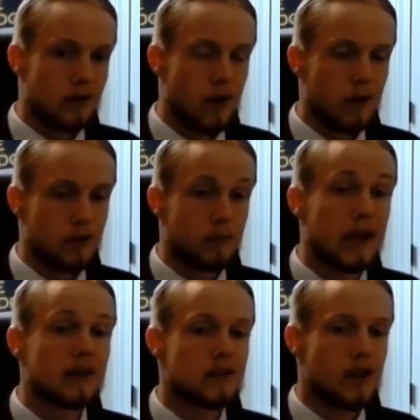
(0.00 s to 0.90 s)
So
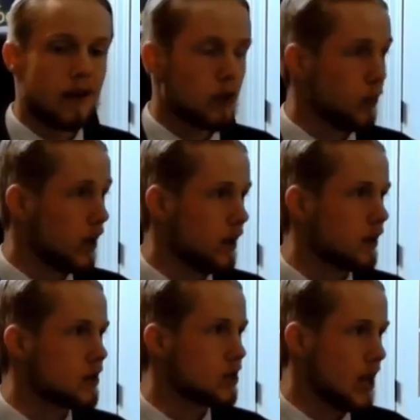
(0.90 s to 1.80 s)
big stuff, you'll want
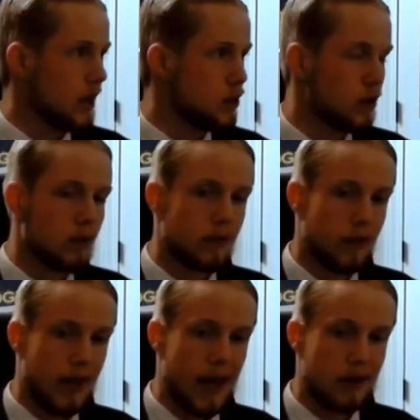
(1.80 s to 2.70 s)
to stay tuned for
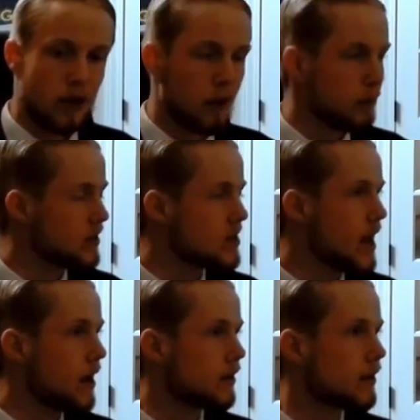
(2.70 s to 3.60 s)
that. Don't miss
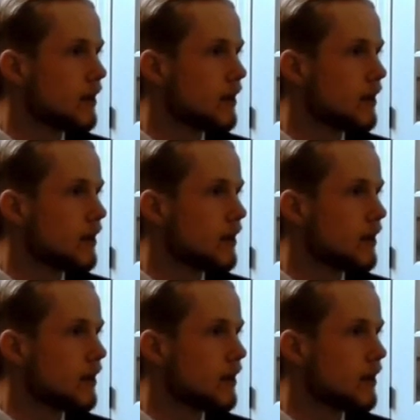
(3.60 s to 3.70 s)
out.